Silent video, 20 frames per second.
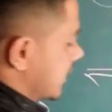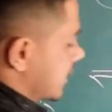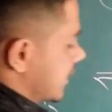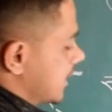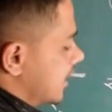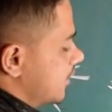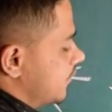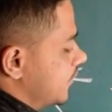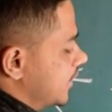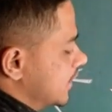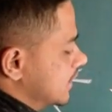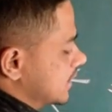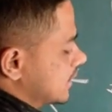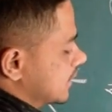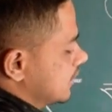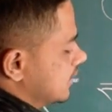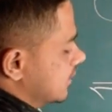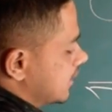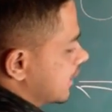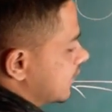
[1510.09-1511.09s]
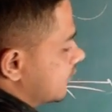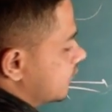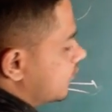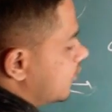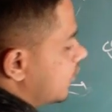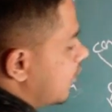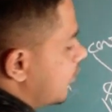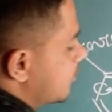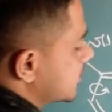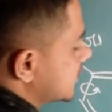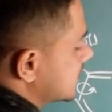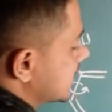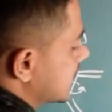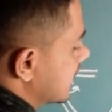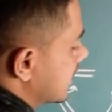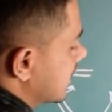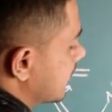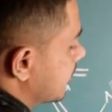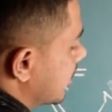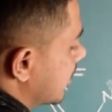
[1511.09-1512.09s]
in which it found
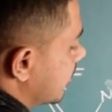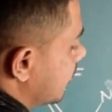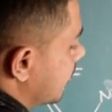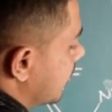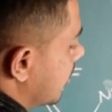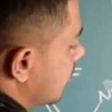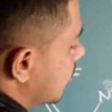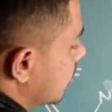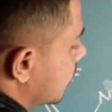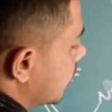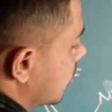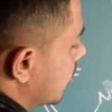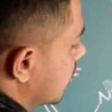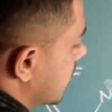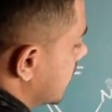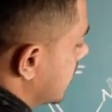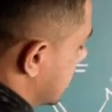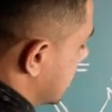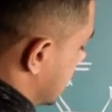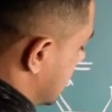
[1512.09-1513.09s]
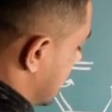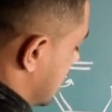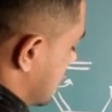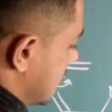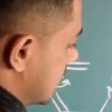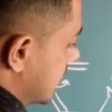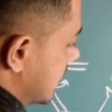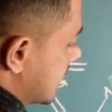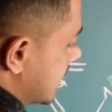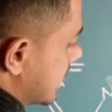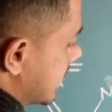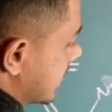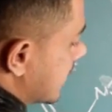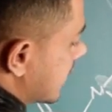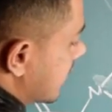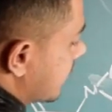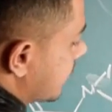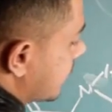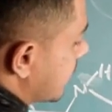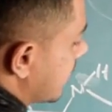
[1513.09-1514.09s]
C double bond over here.
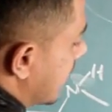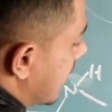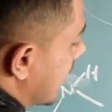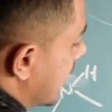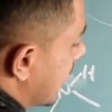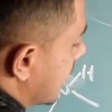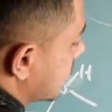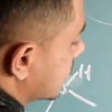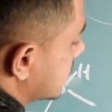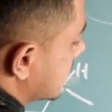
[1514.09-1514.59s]
Here I have